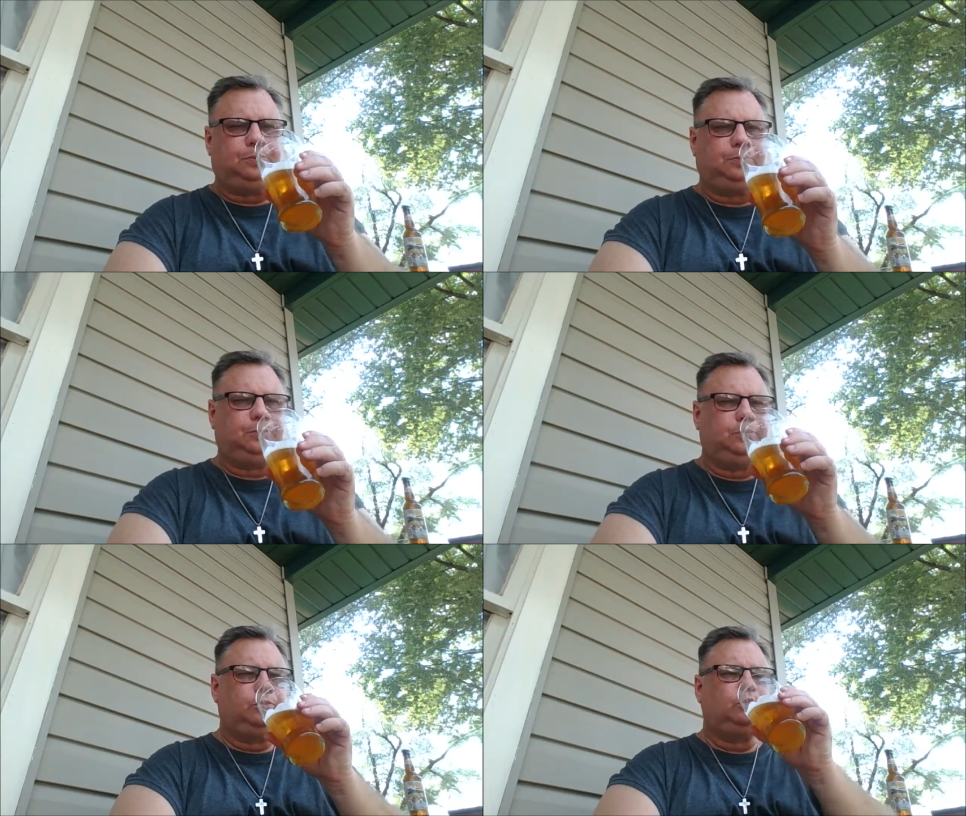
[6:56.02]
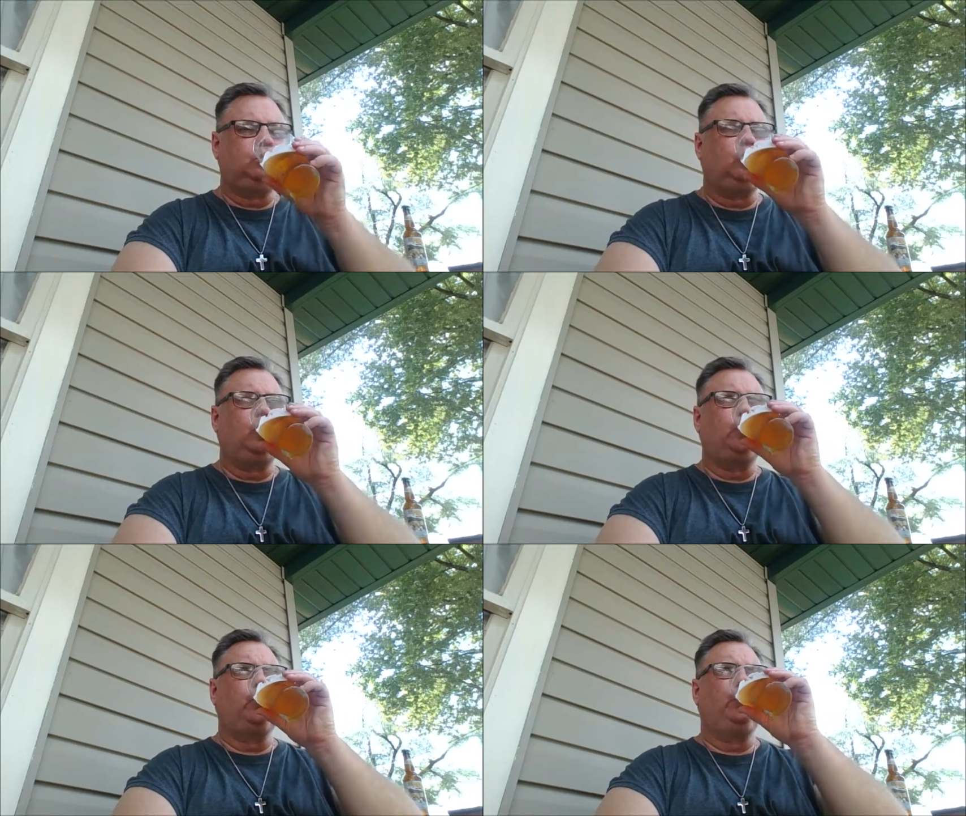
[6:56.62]

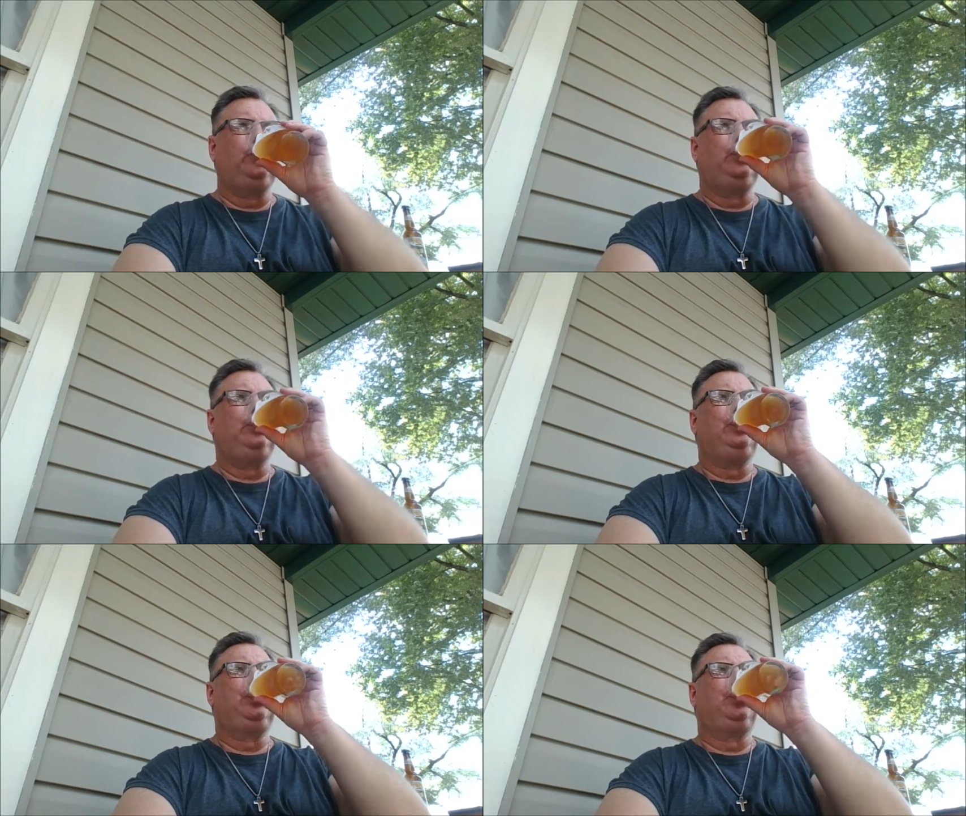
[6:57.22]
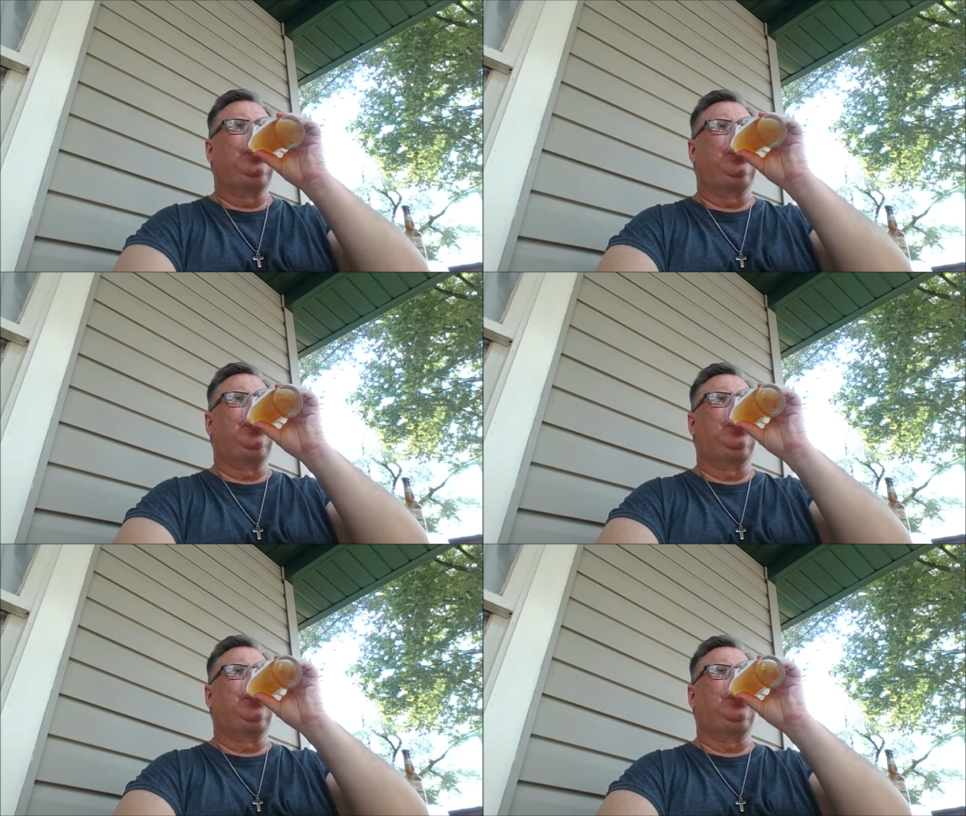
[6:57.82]

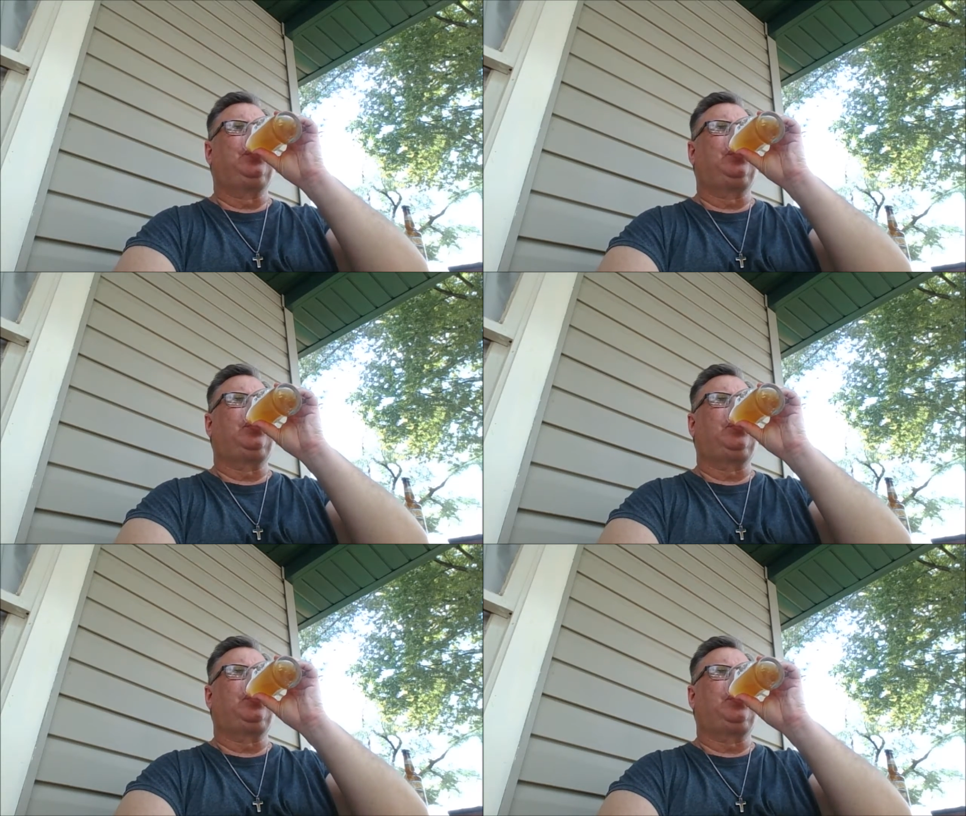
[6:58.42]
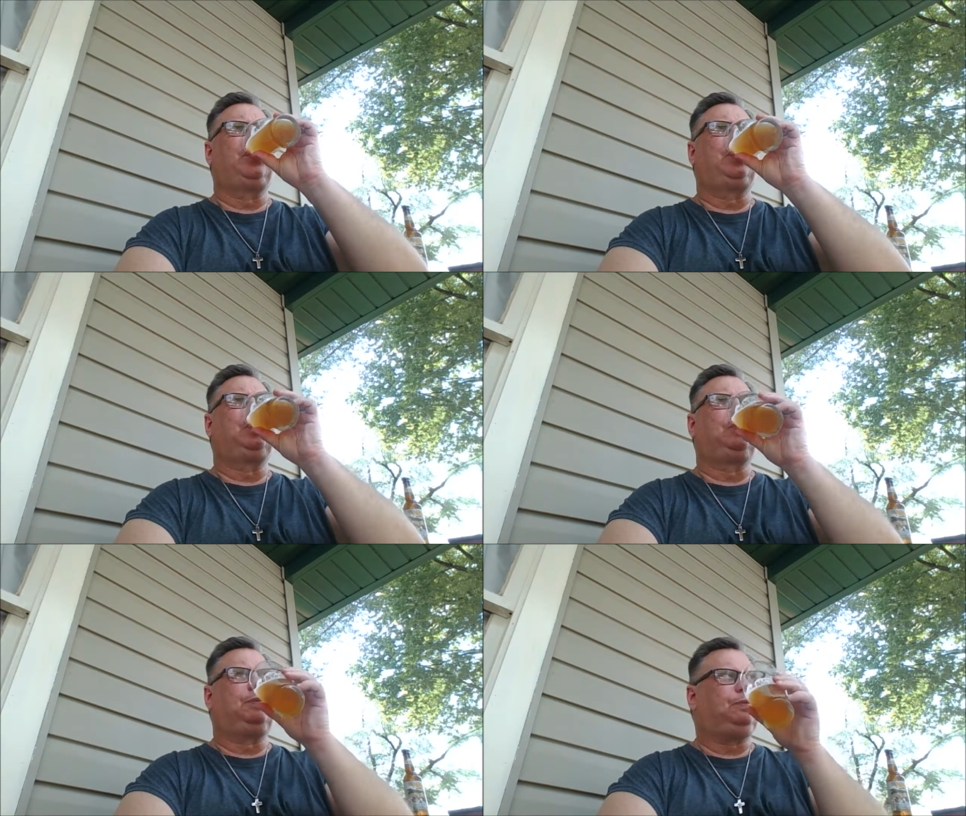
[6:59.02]

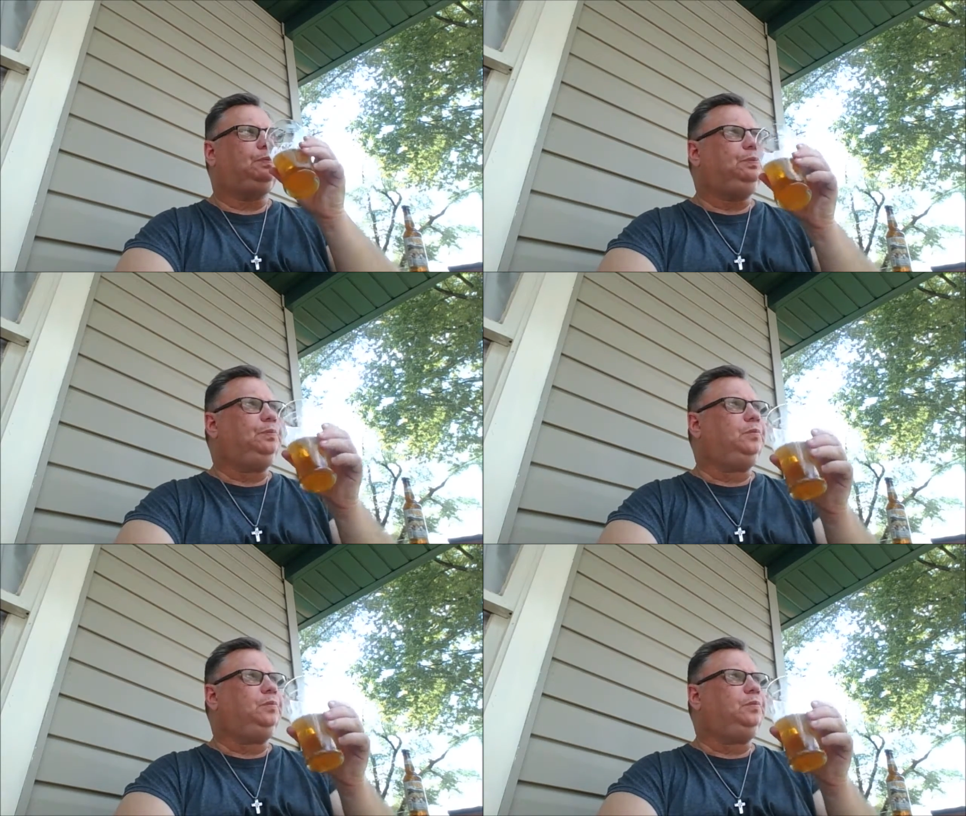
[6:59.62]
Nobody speaks.